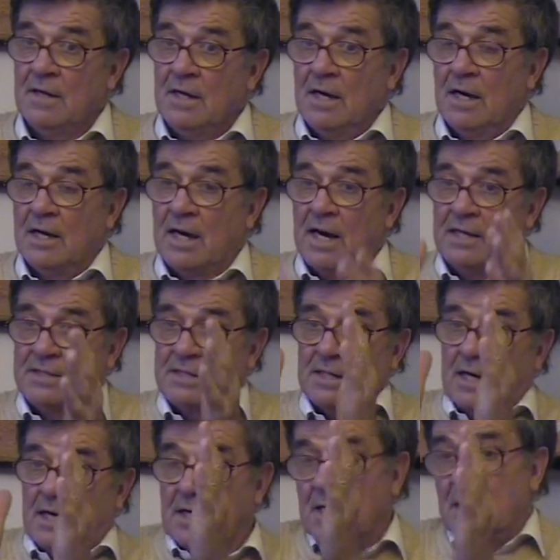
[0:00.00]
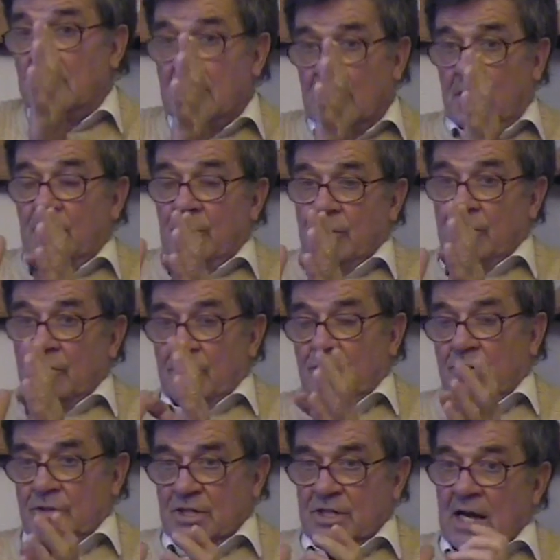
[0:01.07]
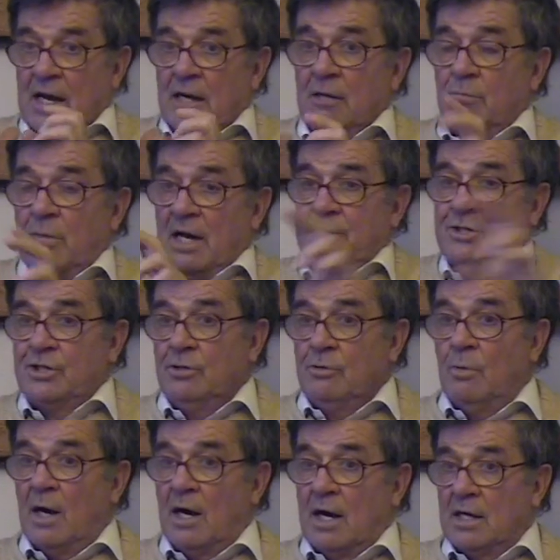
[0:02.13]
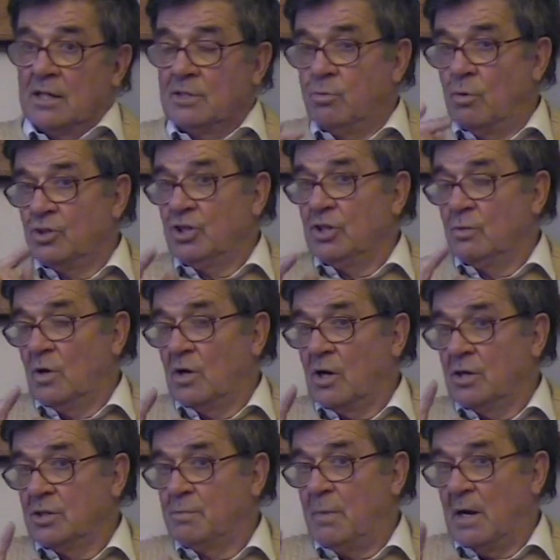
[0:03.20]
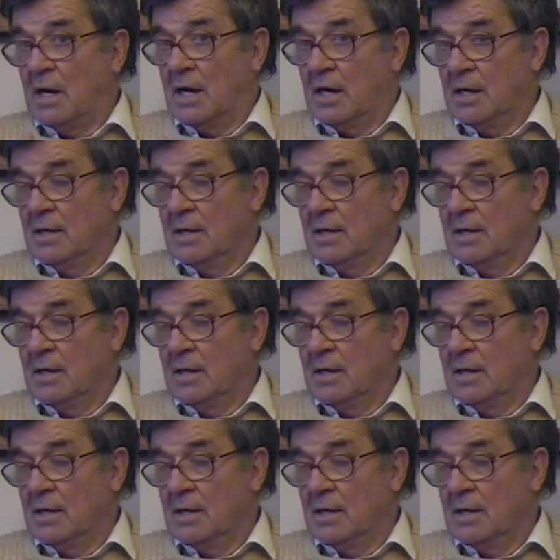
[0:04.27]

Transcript: And I say, you're standing by two wires, watching what goes by,